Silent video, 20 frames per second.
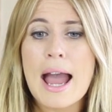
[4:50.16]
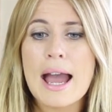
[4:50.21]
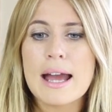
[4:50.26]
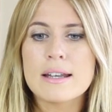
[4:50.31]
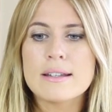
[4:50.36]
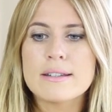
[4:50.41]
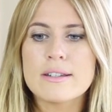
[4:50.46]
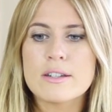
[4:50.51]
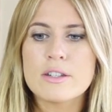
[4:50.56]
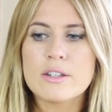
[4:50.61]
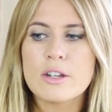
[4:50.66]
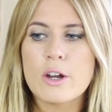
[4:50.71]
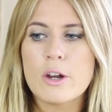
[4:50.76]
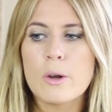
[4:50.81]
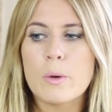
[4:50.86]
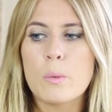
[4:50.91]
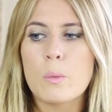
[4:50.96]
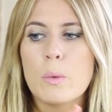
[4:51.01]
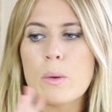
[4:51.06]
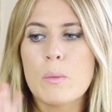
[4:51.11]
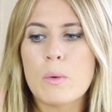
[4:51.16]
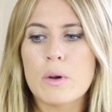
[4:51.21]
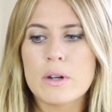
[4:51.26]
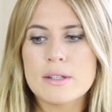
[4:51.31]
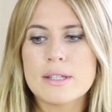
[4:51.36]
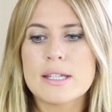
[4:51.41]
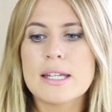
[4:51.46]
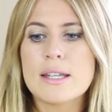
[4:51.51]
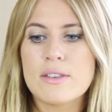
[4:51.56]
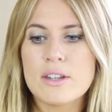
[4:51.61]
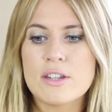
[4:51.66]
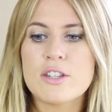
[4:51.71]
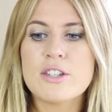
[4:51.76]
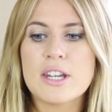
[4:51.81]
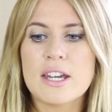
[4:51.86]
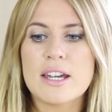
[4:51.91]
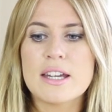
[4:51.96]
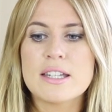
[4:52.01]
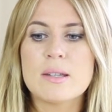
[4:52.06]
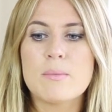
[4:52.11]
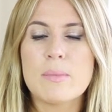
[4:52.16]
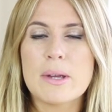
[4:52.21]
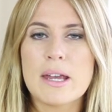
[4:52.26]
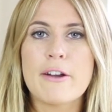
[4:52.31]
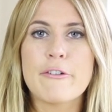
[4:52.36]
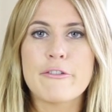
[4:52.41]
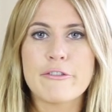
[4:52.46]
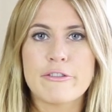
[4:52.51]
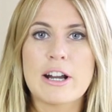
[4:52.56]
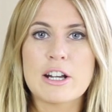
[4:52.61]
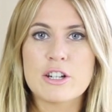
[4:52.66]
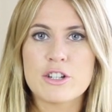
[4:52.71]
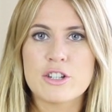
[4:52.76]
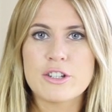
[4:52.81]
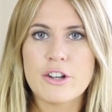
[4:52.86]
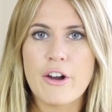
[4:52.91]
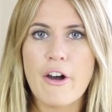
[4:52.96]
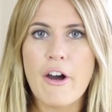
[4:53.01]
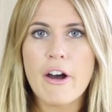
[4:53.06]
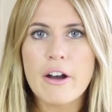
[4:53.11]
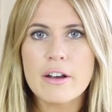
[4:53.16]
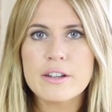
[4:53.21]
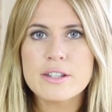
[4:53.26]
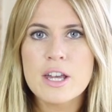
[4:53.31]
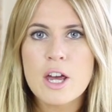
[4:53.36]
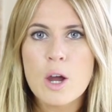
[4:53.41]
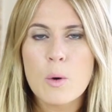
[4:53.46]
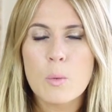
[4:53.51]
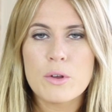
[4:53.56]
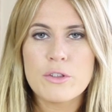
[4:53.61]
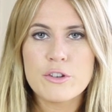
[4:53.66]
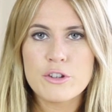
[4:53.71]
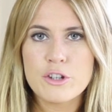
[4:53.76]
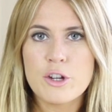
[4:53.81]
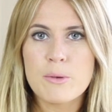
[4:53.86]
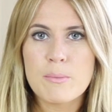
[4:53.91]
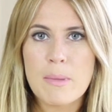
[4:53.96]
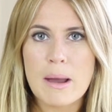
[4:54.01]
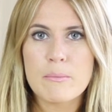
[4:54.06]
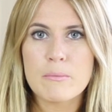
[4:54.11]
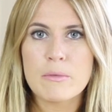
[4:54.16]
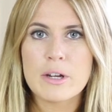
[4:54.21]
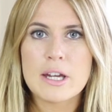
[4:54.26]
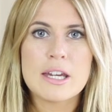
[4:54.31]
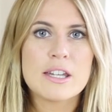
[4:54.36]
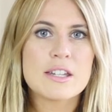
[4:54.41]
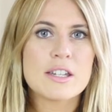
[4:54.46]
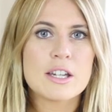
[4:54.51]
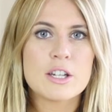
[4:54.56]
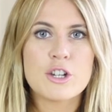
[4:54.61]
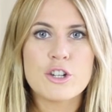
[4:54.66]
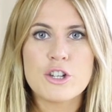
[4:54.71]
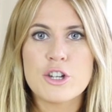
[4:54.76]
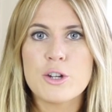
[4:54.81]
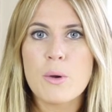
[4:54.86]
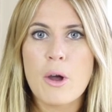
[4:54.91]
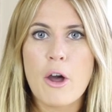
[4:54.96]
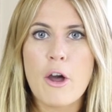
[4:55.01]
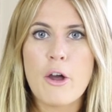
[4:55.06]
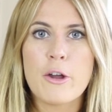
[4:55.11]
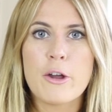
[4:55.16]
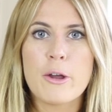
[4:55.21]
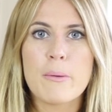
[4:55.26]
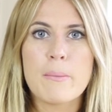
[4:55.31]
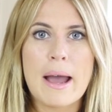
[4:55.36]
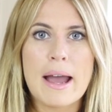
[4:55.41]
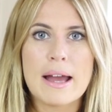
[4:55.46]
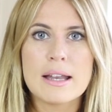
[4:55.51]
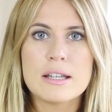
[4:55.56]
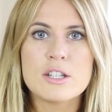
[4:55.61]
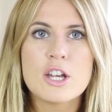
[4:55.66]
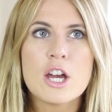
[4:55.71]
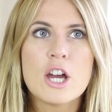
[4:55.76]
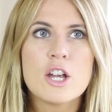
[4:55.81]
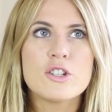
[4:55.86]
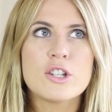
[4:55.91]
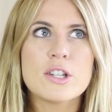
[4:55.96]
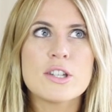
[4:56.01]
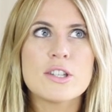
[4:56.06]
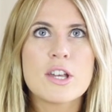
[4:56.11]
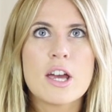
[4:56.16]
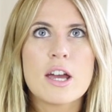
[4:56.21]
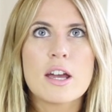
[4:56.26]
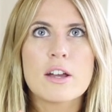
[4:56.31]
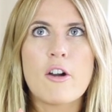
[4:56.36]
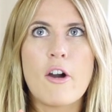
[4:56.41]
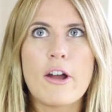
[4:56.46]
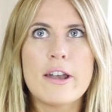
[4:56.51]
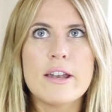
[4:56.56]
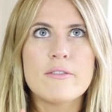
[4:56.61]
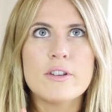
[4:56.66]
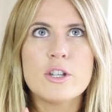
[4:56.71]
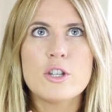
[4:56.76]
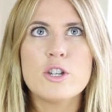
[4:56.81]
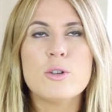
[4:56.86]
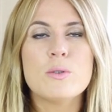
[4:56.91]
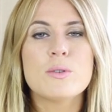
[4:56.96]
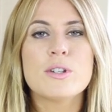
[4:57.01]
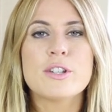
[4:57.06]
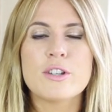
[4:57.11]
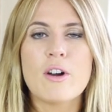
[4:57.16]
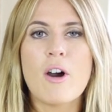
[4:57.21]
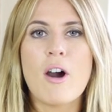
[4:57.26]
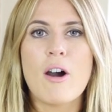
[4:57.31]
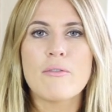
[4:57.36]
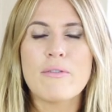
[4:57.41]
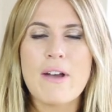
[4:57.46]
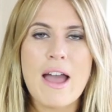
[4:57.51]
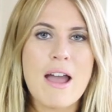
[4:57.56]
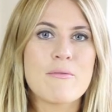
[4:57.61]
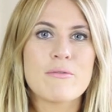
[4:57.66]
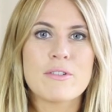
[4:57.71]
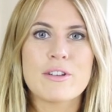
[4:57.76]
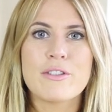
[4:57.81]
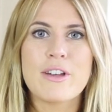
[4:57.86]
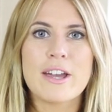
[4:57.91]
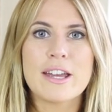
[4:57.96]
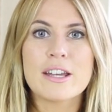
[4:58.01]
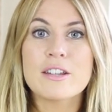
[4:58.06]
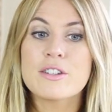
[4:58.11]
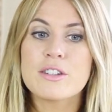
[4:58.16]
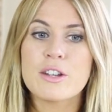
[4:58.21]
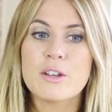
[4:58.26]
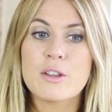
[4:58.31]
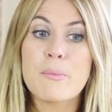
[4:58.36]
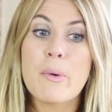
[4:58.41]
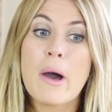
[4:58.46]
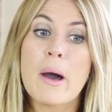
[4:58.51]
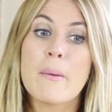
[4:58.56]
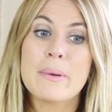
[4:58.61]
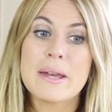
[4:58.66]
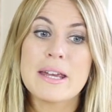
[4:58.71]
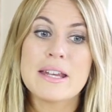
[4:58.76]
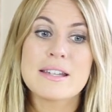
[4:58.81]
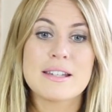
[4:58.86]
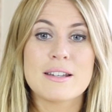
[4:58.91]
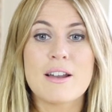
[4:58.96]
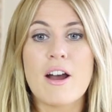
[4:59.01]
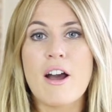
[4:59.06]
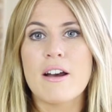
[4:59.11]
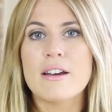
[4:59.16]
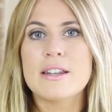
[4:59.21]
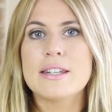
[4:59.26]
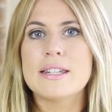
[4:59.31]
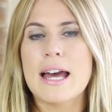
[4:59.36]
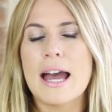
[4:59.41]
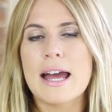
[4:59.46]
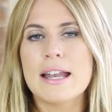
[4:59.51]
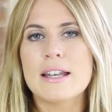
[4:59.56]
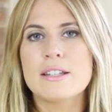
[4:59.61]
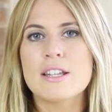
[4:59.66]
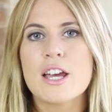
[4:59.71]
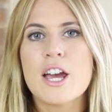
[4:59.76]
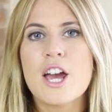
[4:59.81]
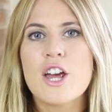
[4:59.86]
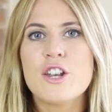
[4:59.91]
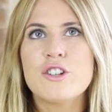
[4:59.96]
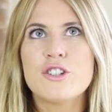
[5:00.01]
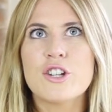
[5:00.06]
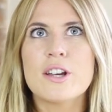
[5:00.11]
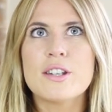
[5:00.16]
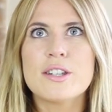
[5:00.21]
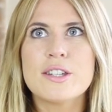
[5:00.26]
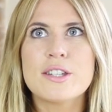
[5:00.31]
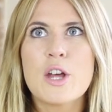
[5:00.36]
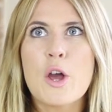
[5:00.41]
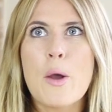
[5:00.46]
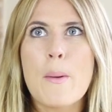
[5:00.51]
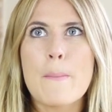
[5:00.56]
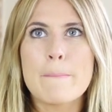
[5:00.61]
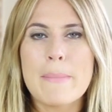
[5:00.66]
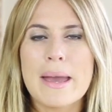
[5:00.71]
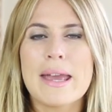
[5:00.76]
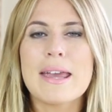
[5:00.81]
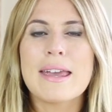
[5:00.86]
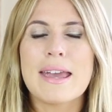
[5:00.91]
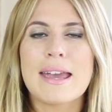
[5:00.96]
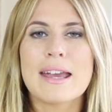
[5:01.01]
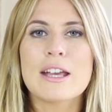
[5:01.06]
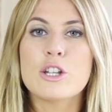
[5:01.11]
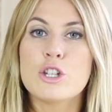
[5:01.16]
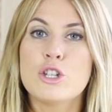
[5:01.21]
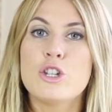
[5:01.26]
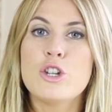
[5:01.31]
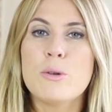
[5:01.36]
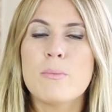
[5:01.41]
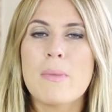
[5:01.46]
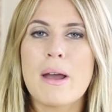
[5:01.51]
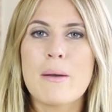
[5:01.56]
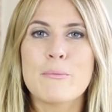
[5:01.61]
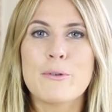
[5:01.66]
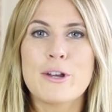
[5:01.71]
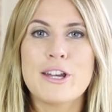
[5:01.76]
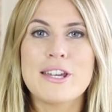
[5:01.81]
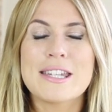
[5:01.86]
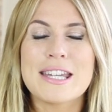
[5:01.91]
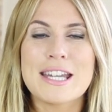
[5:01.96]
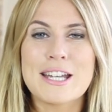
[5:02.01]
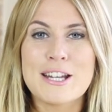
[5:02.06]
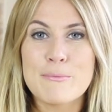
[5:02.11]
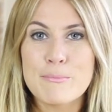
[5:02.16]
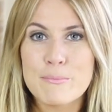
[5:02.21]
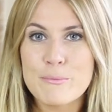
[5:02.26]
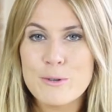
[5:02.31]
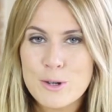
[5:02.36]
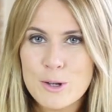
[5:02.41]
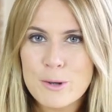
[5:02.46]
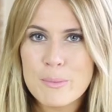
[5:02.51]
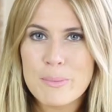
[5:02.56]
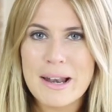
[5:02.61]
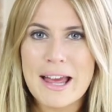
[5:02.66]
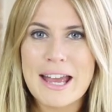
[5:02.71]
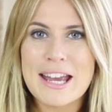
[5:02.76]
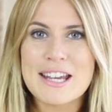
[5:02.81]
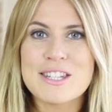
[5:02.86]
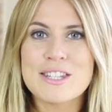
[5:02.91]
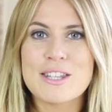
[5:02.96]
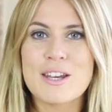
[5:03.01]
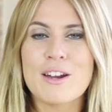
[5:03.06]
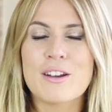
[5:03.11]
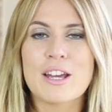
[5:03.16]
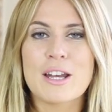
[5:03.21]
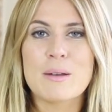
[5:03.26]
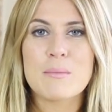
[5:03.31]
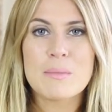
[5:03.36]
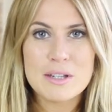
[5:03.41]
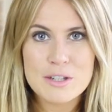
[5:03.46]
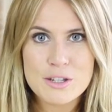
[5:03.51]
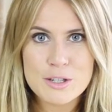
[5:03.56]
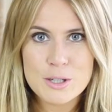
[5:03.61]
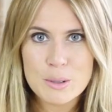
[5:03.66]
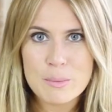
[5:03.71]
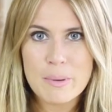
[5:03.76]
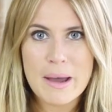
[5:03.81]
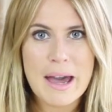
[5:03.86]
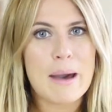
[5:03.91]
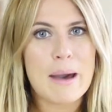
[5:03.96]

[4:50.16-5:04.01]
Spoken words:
And so we wanted this year to be a fresh start with new memories and a new home and just kind of a new start for everything. So the puppies and us, and just making new memories in a new place that are going to be super